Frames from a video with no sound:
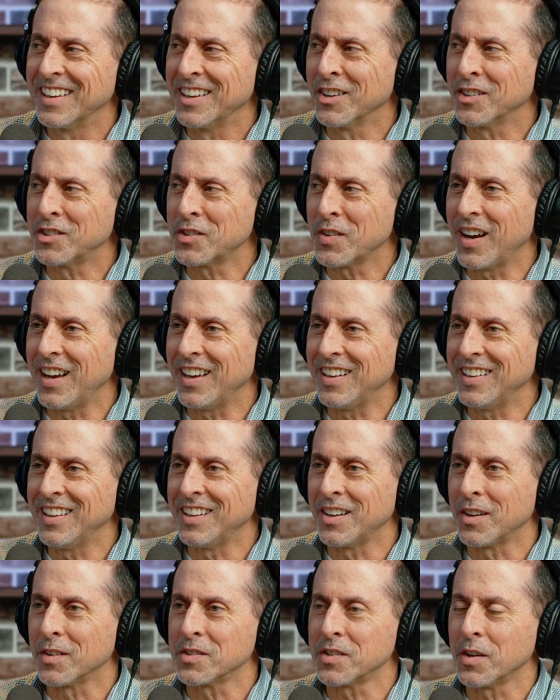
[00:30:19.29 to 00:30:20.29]
you're
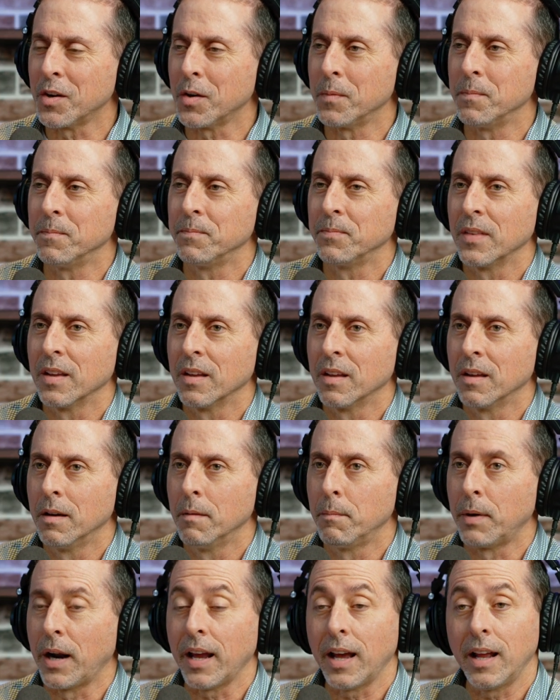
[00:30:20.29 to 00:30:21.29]
trying, so,
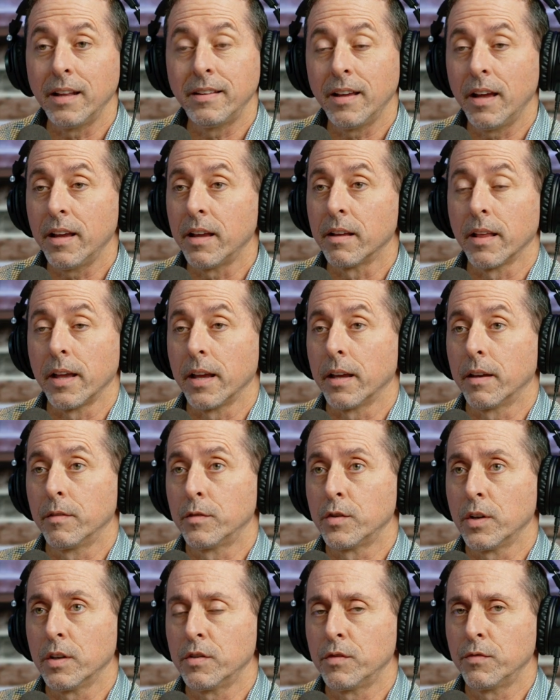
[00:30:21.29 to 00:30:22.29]
but I gotta tell you, like
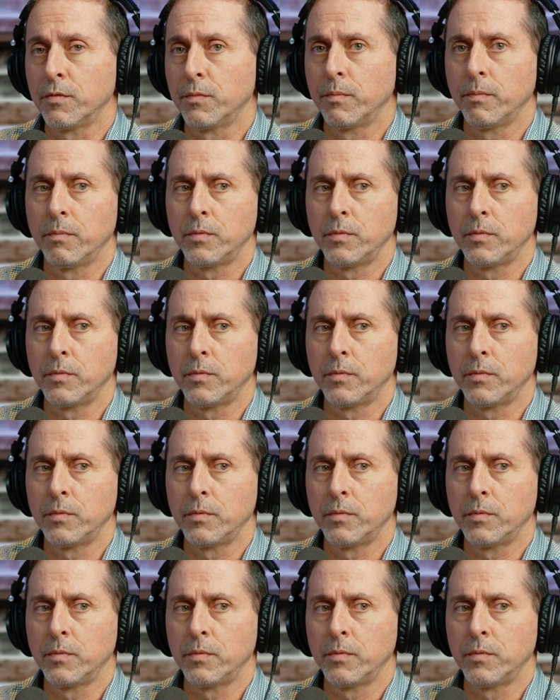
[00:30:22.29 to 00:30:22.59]
just